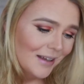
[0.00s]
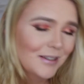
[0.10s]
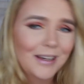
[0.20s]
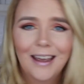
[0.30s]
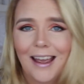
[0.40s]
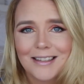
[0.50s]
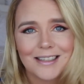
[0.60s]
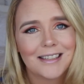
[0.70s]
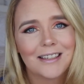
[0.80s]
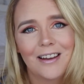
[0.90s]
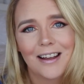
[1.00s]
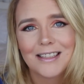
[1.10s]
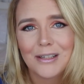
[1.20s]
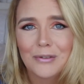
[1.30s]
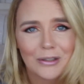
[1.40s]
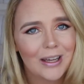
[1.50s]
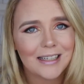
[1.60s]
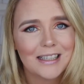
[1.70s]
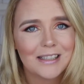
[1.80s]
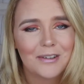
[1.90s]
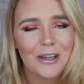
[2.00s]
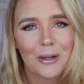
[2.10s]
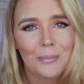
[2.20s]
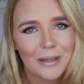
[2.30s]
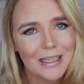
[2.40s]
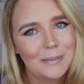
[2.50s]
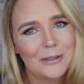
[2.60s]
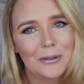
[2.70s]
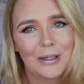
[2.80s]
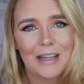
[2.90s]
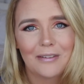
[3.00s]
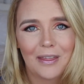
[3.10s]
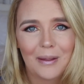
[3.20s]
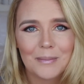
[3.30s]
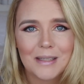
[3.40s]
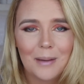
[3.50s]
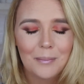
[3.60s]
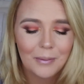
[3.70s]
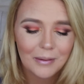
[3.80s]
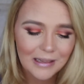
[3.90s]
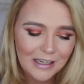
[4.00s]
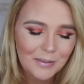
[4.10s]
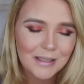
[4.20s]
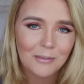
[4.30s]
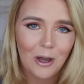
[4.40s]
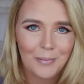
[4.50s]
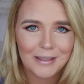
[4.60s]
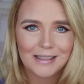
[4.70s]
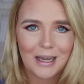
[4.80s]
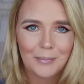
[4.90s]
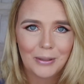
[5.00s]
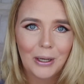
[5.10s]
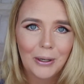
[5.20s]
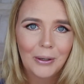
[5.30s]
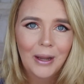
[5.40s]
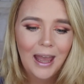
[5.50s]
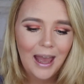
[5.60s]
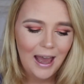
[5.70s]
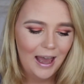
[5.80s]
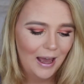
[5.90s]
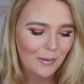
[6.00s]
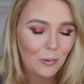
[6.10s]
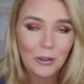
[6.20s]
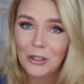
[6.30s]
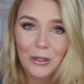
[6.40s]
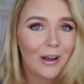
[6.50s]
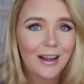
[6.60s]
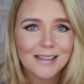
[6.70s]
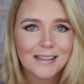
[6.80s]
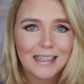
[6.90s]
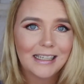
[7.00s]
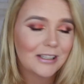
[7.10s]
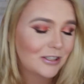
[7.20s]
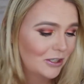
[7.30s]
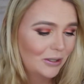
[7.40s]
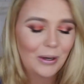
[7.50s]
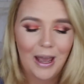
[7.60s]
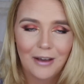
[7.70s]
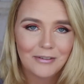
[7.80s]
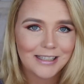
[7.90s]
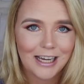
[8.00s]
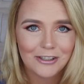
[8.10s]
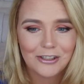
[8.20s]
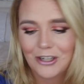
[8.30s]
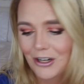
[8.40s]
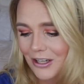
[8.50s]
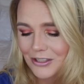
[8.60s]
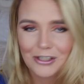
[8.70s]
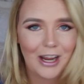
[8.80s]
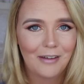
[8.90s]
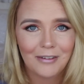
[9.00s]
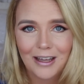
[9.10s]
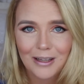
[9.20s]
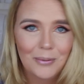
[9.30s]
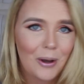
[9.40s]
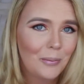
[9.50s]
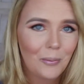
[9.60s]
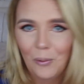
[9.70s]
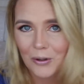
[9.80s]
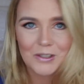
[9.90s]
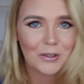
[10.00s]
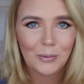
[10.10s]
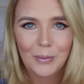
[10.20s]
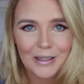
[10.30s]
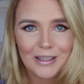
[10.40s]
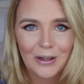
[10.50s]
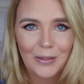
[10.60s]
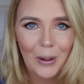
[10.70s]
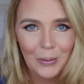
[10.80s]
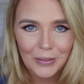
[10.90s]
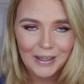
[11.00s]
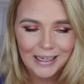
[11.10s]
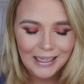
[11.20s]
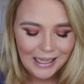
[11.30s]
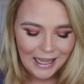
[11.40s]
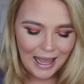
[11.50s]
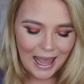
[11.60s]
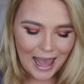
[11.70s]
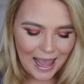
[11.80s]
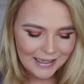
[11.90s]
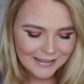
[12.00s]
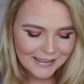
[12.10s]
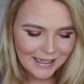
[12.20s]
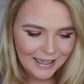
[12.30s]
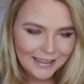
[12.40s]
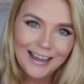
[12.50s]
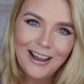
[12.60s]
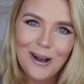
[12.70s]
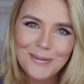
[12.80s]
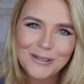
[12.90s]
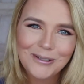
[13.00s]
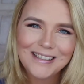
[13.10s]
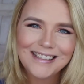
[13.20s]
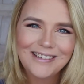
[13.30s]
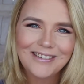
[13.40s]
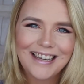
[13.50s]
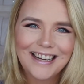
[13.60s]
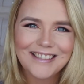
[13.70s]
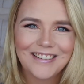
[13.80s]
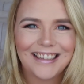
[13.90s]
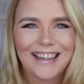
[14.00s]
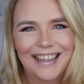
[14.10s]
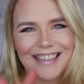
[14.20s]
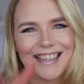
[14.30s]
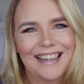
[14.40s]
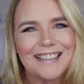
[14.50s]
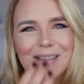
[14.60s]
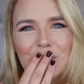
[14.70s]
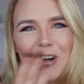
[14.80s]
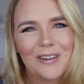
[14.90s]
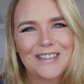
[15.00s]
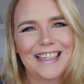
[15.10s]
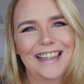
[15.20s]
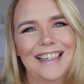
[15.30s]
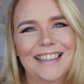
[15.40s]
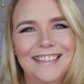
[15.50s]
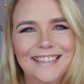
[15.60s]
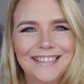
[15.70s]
So yeah, as I said guys, if you liked this video, please be sure to give it a thumbs up. Leave me some comments down below um, what you guys think. Do you have Natasha Denona? Do you have Colourpop? What's your opinion on the whole thing? And uh, yeah, I'll be sure to see you on the next one. Thanks guys. See you later.